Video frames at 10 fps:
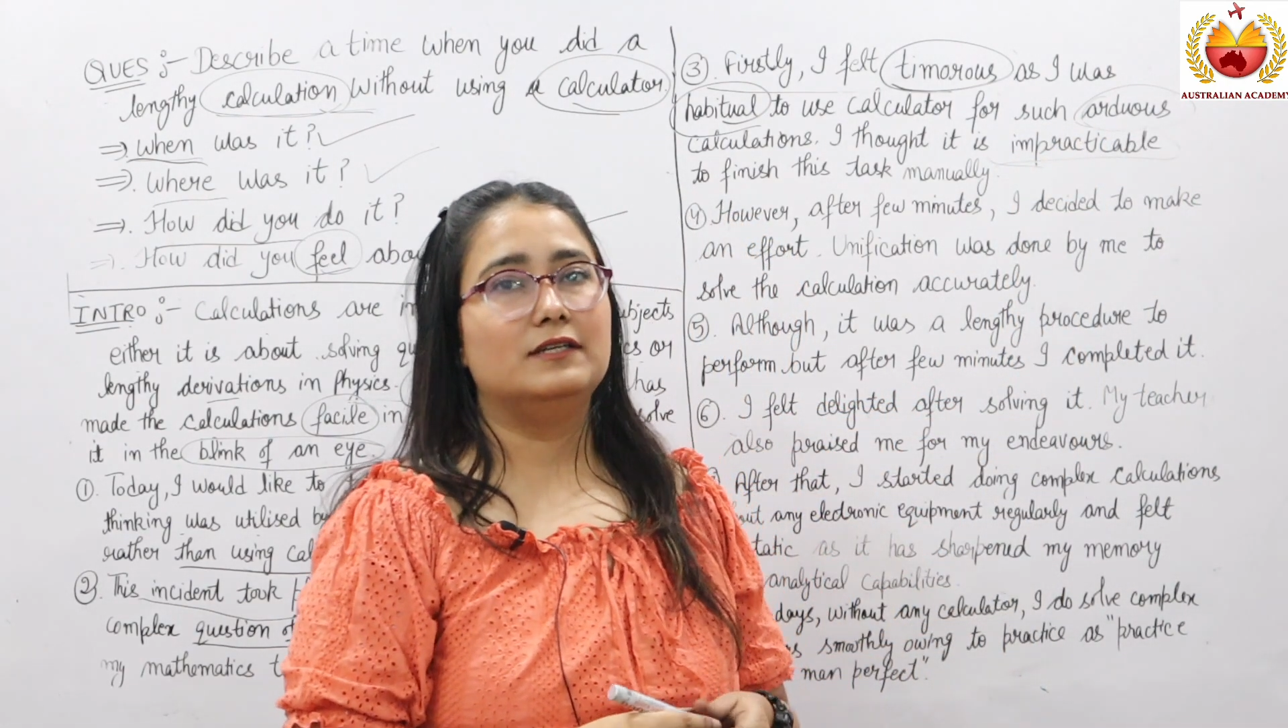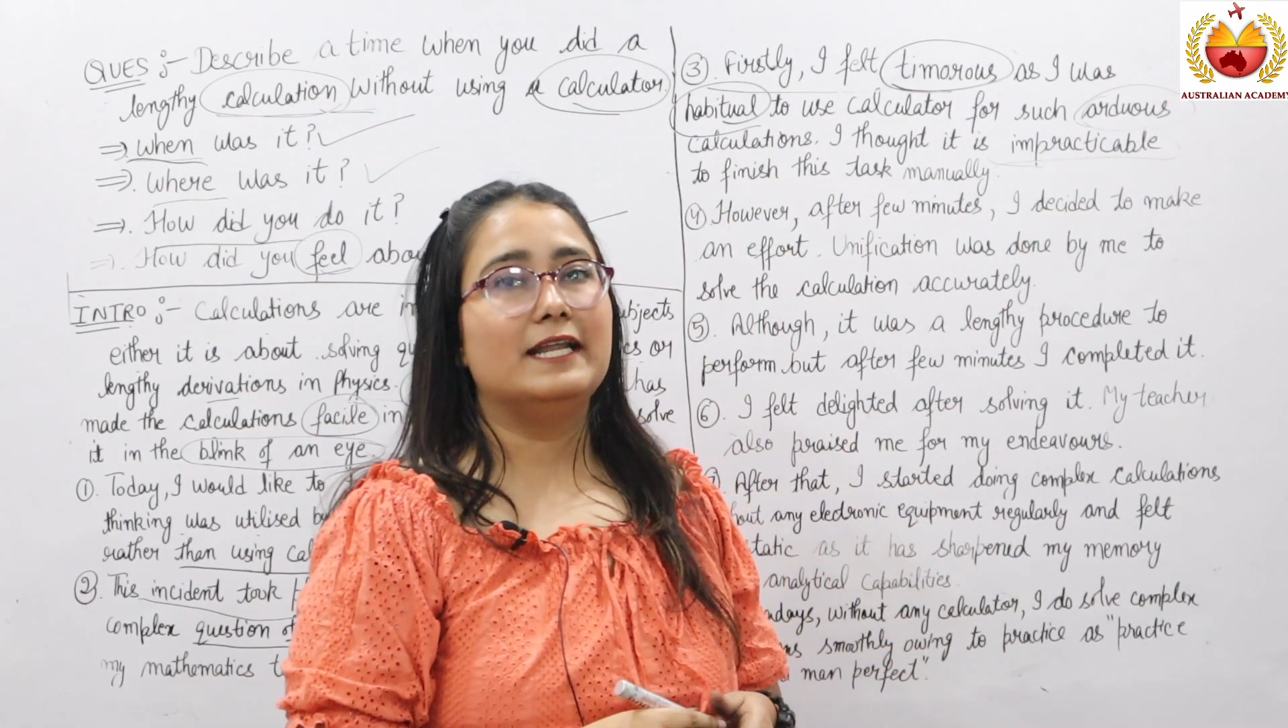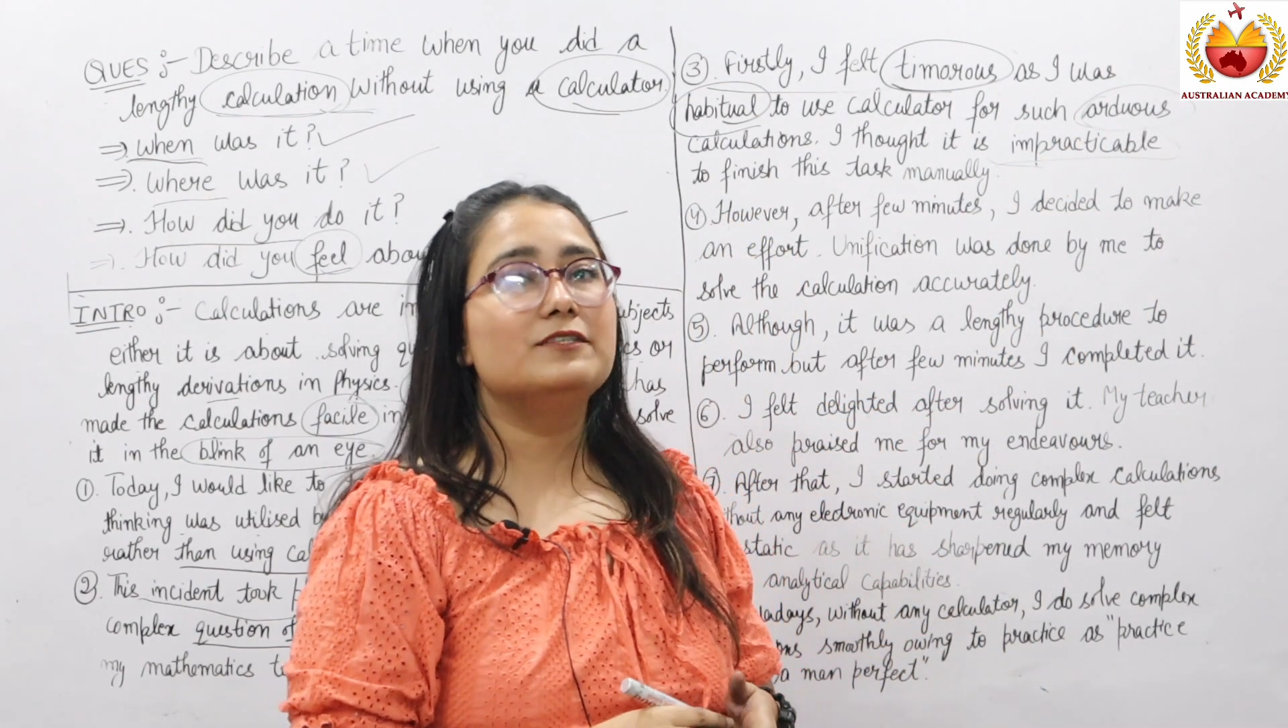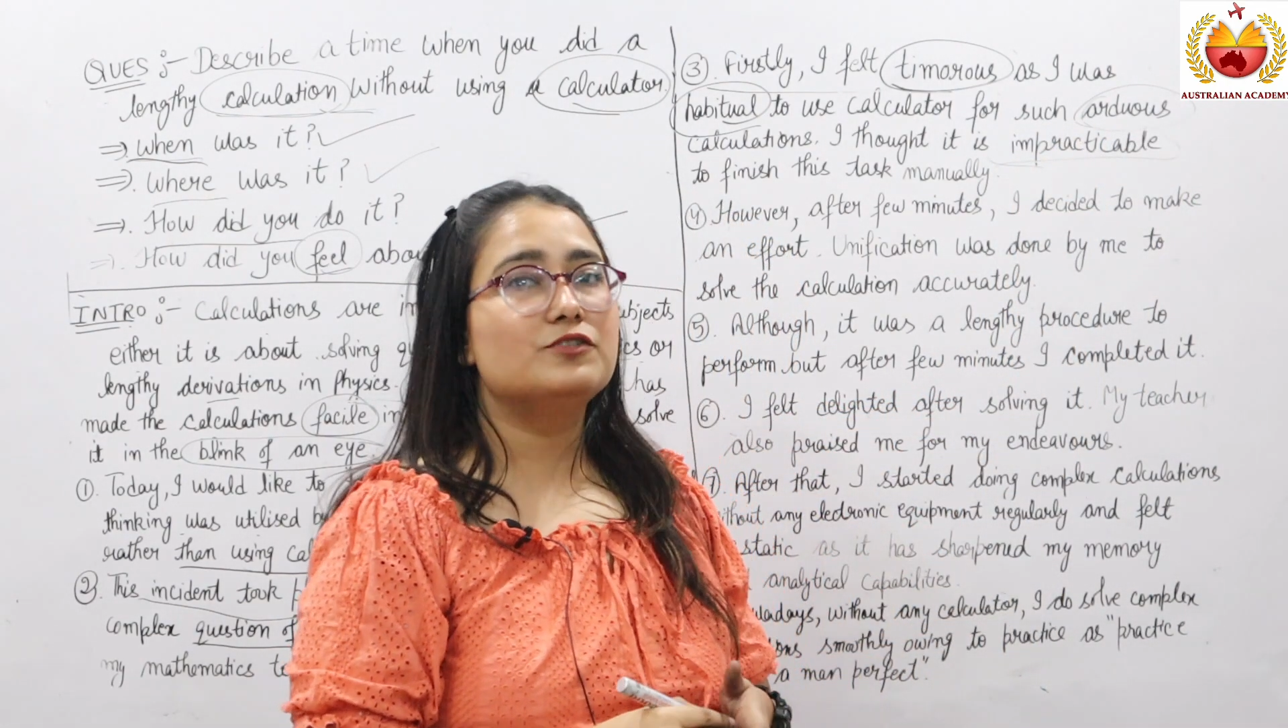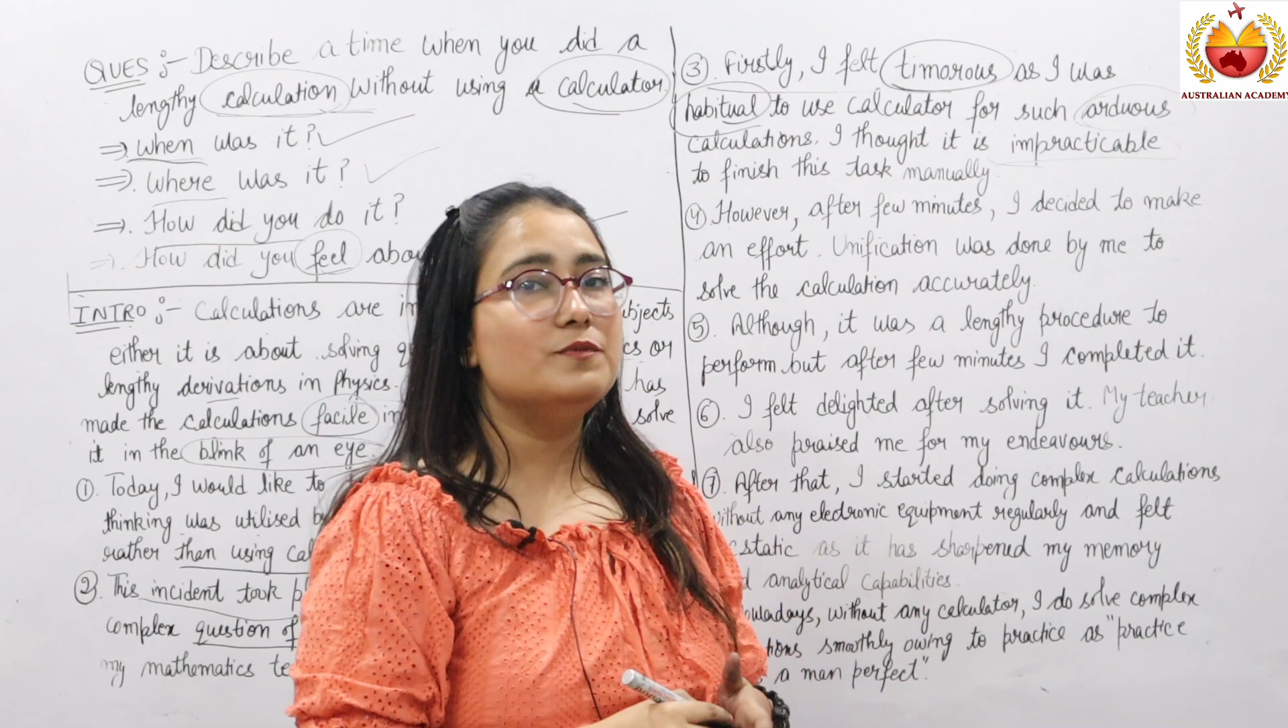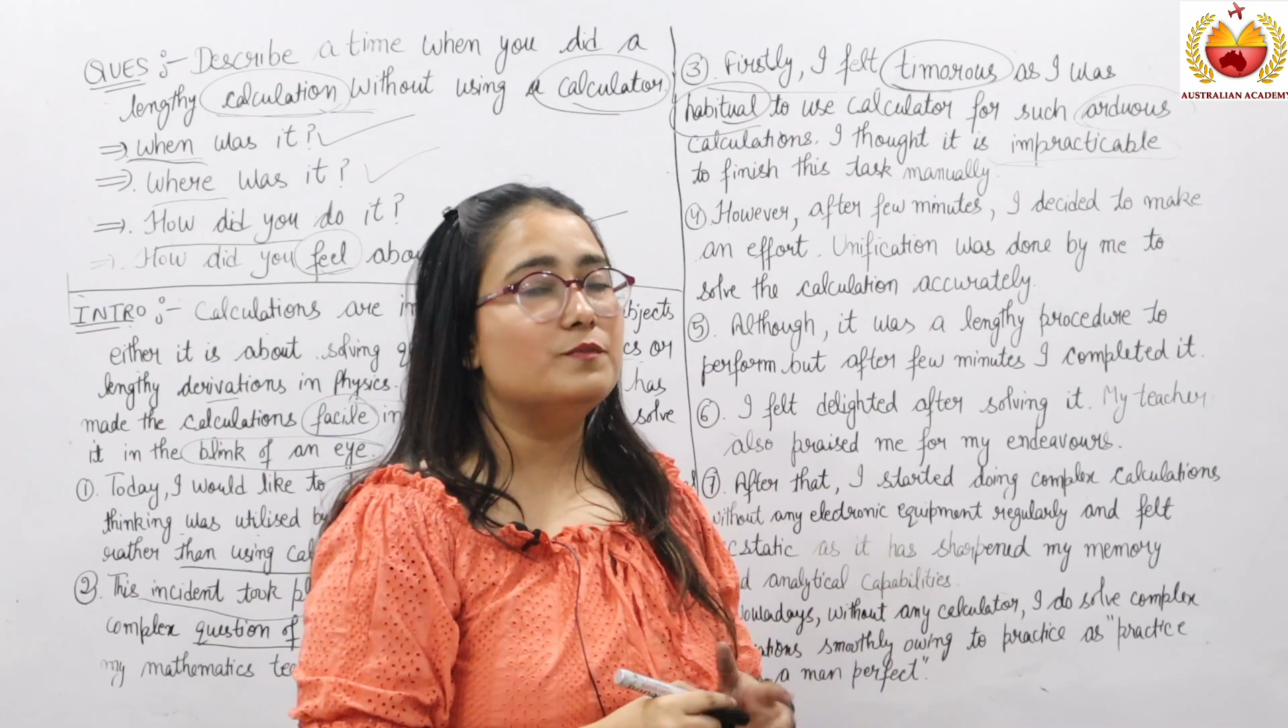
next to